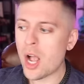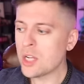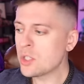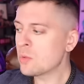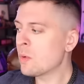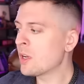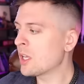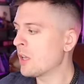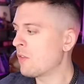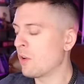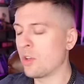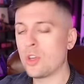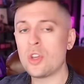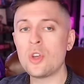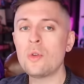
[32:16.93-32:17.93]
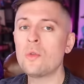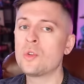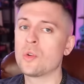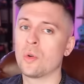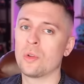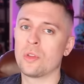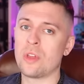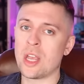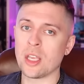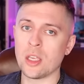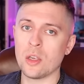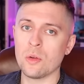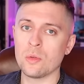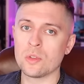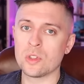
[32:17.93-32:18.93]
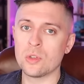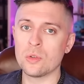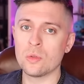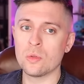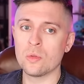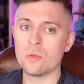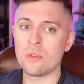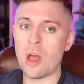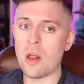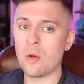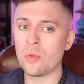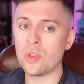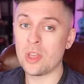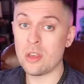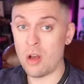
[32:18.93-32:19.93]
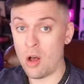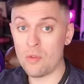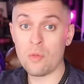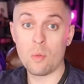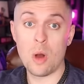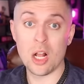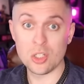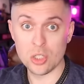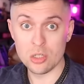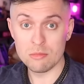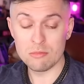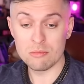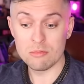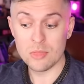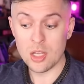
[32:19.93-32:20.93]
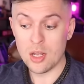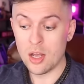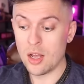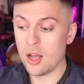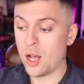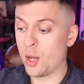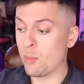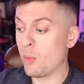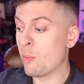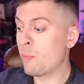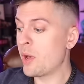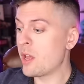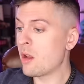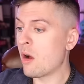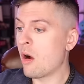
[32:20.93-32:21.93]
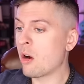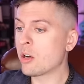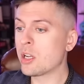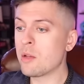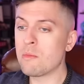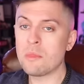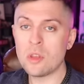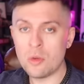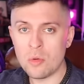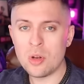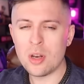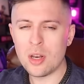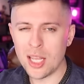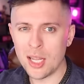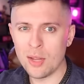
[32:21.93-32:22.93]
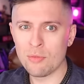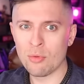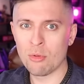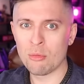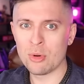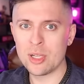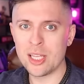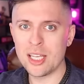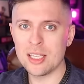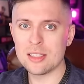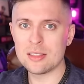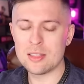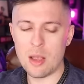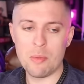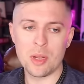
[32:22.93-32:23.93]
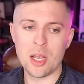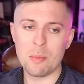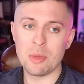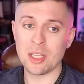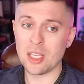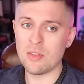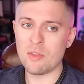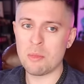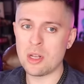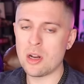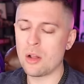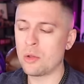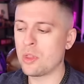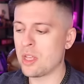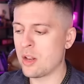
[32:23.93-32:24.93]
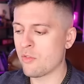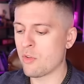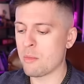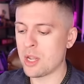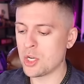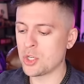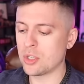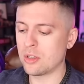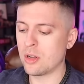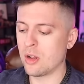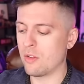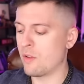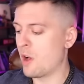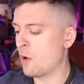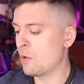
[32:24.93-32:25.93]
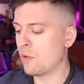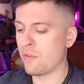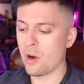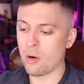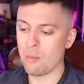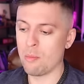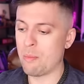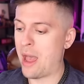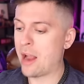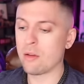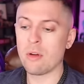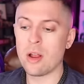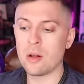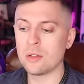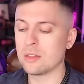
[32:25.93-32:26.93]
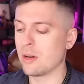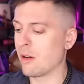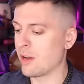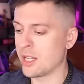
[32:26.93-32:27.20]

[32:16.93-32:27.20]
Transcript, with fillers: I just want to give a huge old thank you to not only y'all for watching, um, but our community for really stepping up and giving me not only the information of all of our backgrounds and our